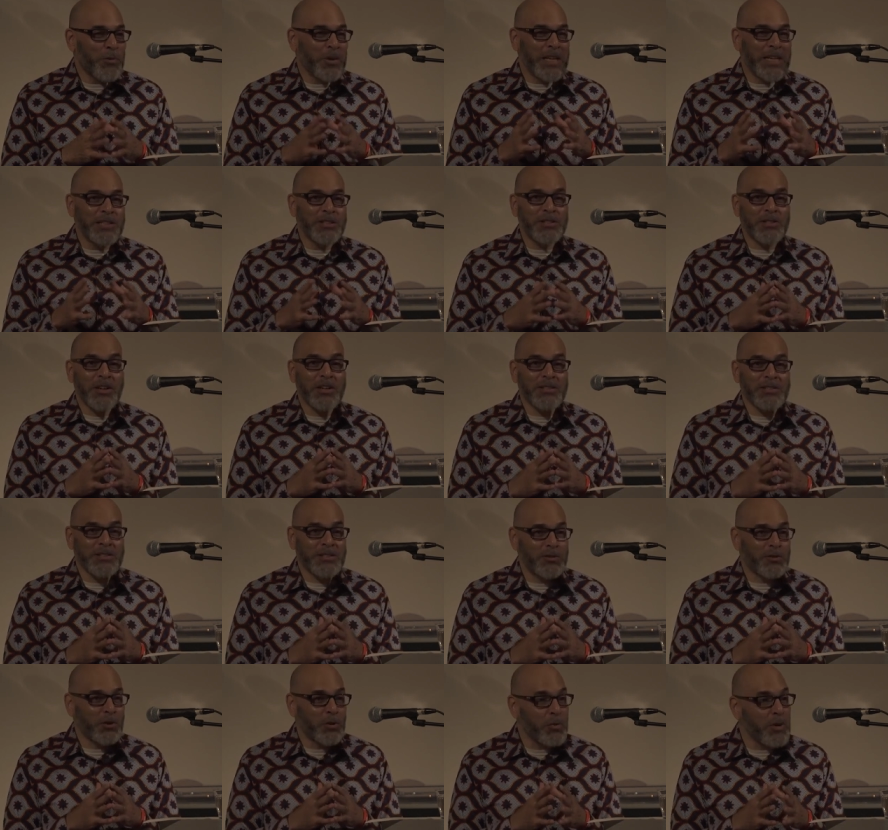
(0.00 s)
when he starts
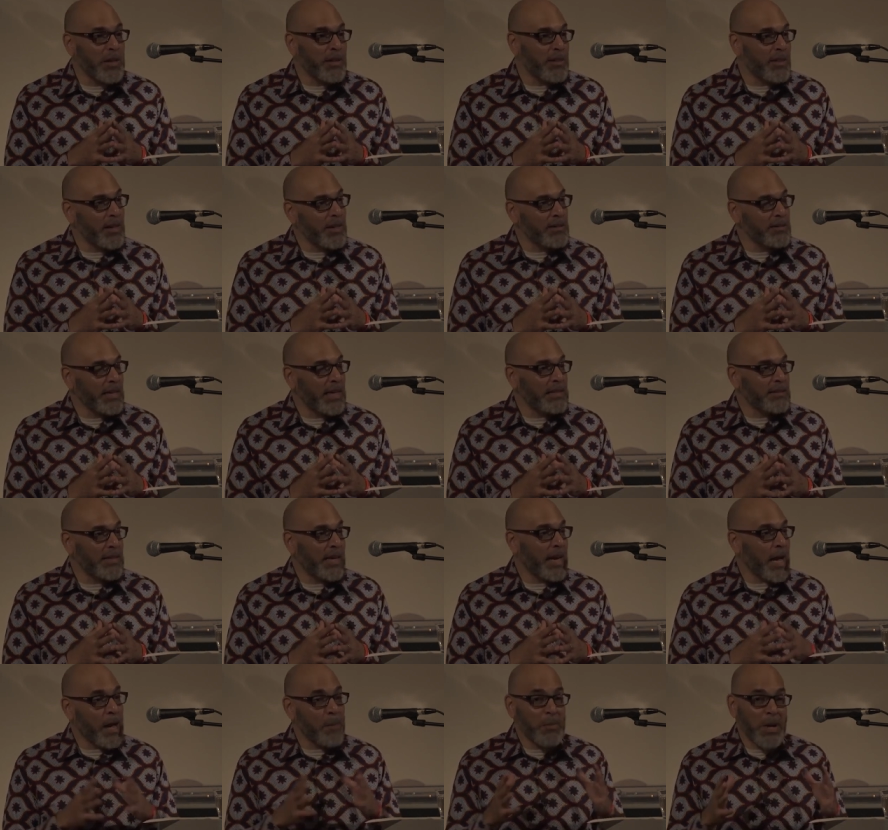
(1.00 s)
doing things like
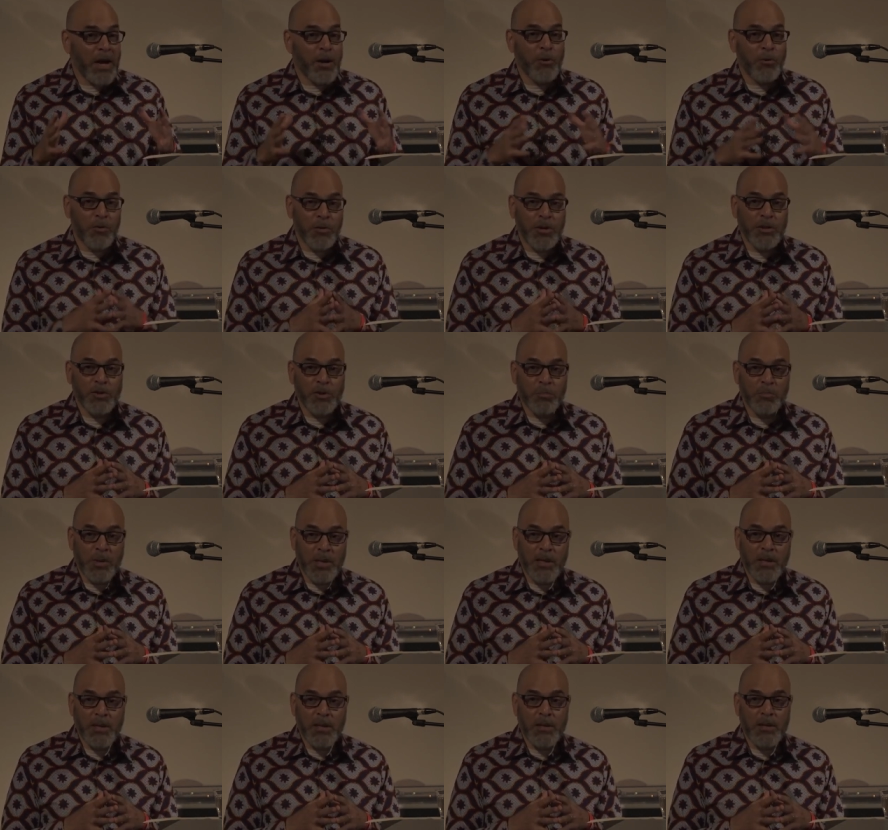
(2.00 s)
saying, I'm not going to
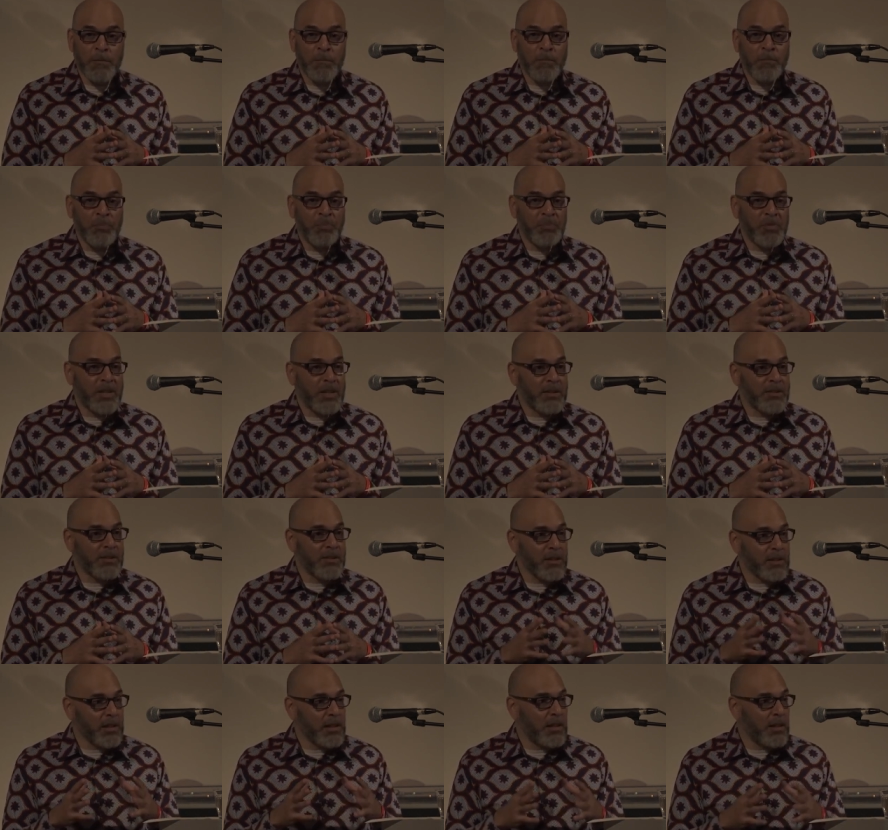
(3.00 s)
be the
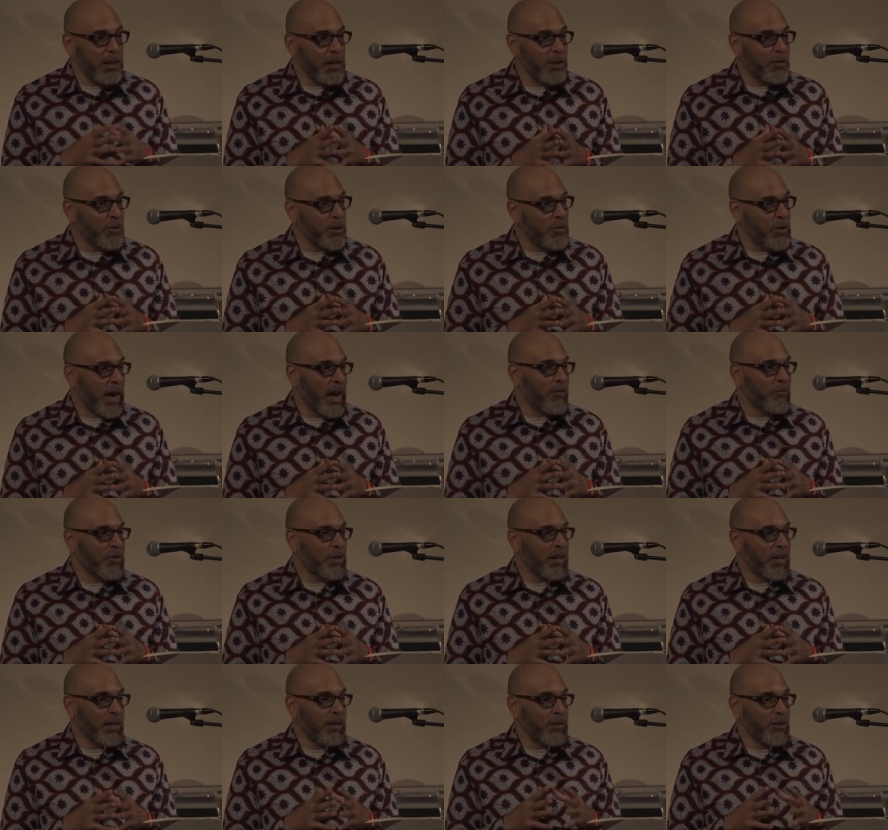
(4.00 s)
silly Negro
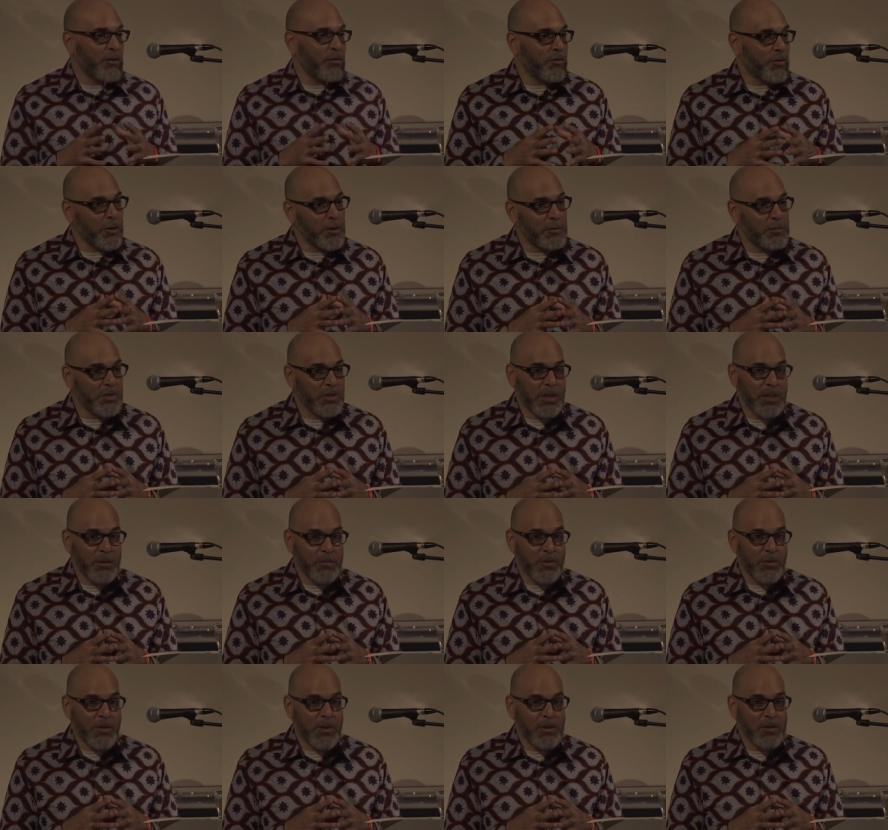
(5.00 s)
African in your films
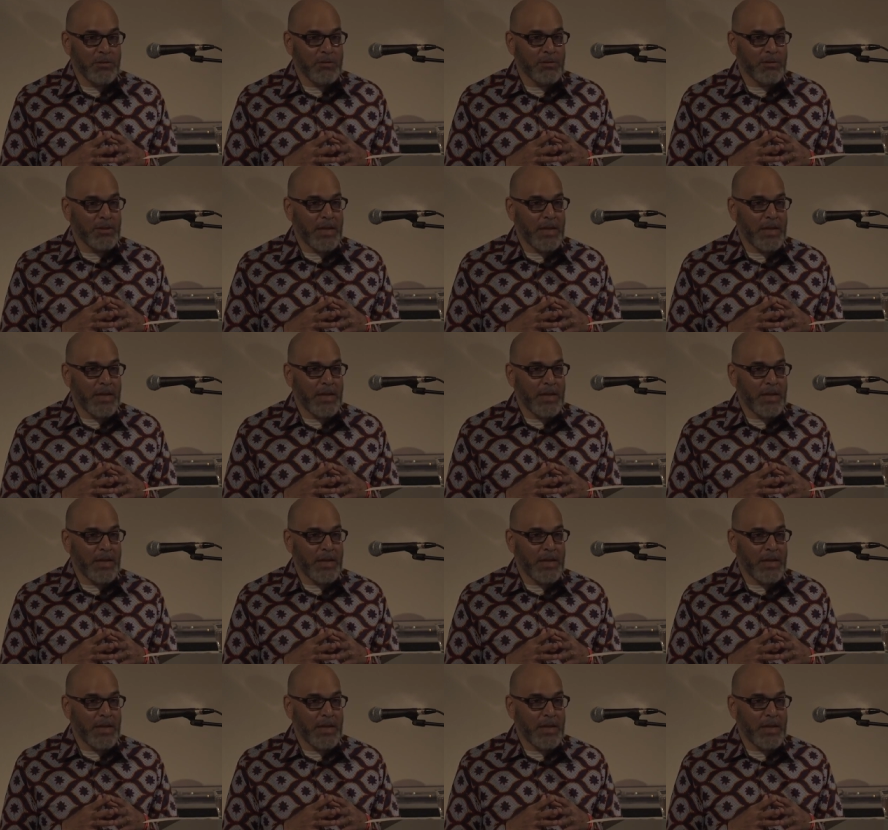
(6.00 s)
anymore.